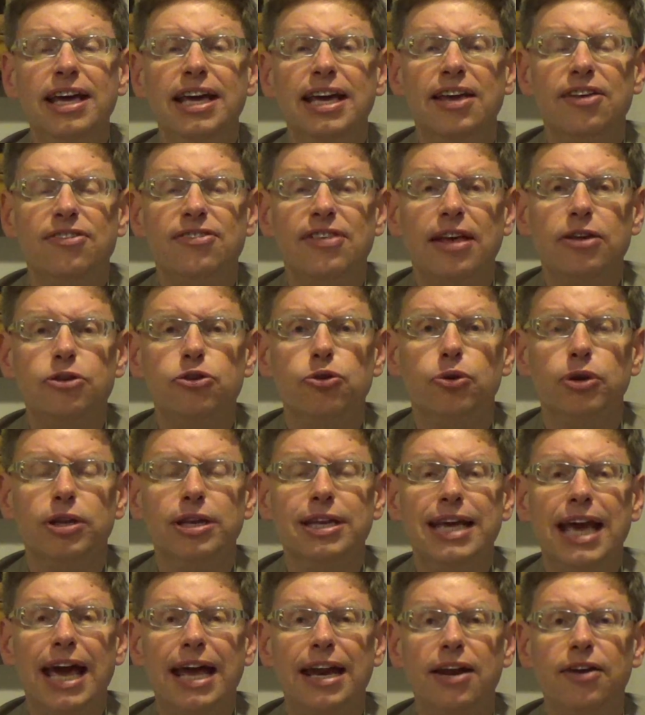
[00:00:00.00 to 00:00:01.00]
is that you can
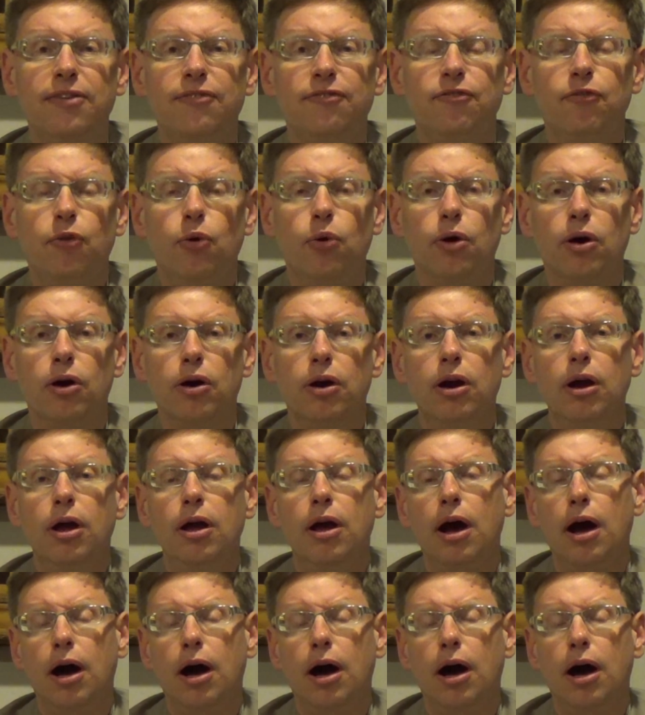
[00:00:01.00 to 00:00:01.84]
get it for